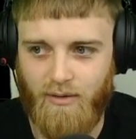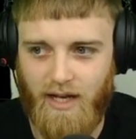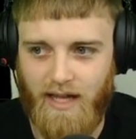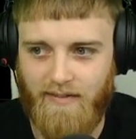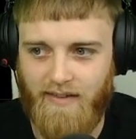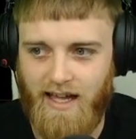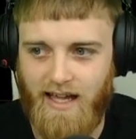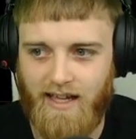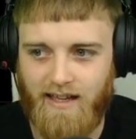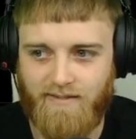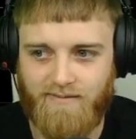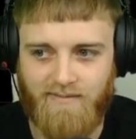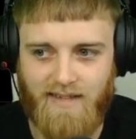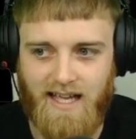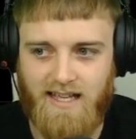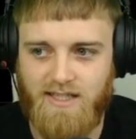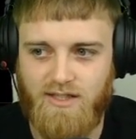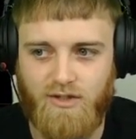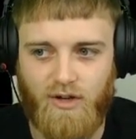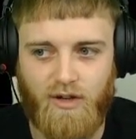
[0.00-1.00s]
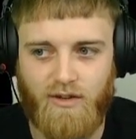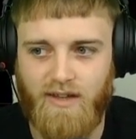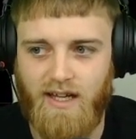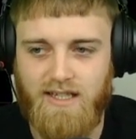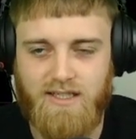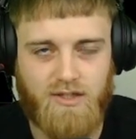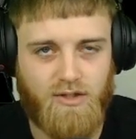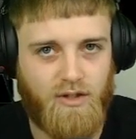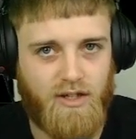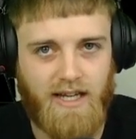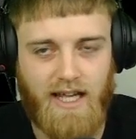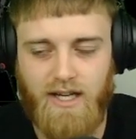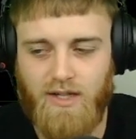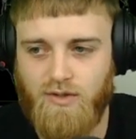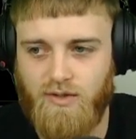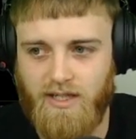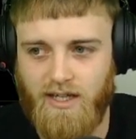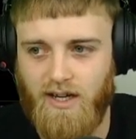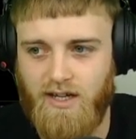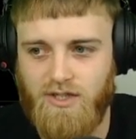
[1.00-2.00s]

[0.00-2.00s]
like that, that's not an entry,